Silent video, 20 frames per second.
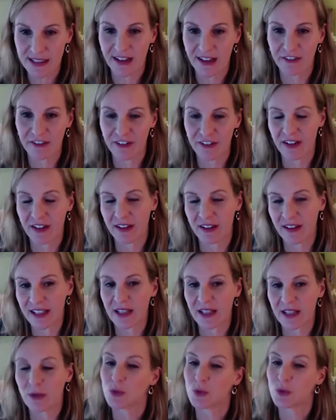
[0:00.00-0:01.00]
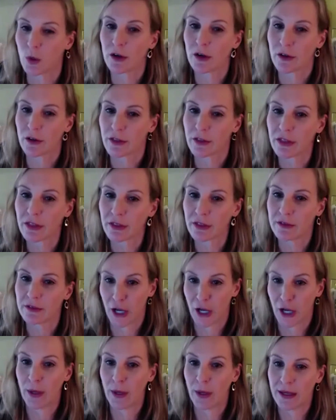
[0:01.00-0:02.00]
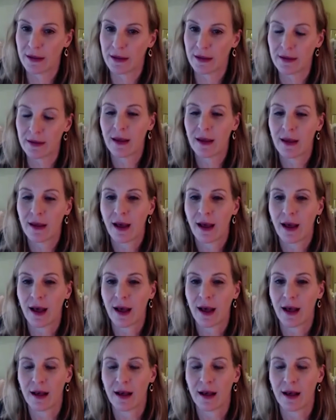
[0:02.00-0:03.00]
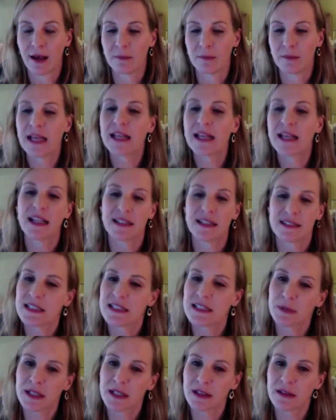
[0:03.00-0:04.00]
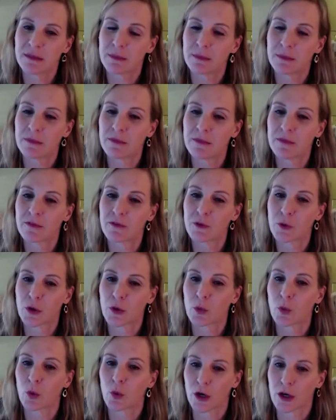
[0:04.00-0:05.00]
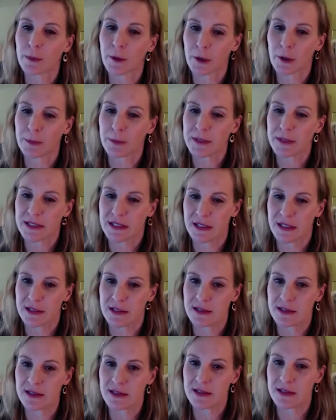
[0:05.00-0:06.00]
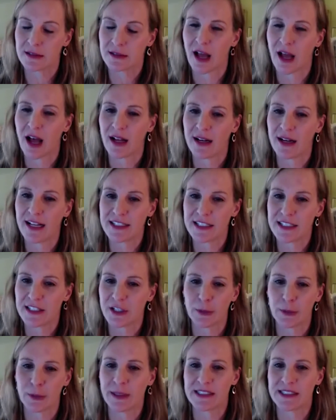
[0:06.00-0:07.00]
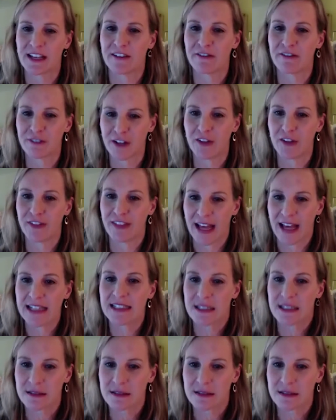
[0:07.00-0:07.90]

I felt like it was worth knowing. Um, again, simply for work purposes, right. not necessarily because I felt that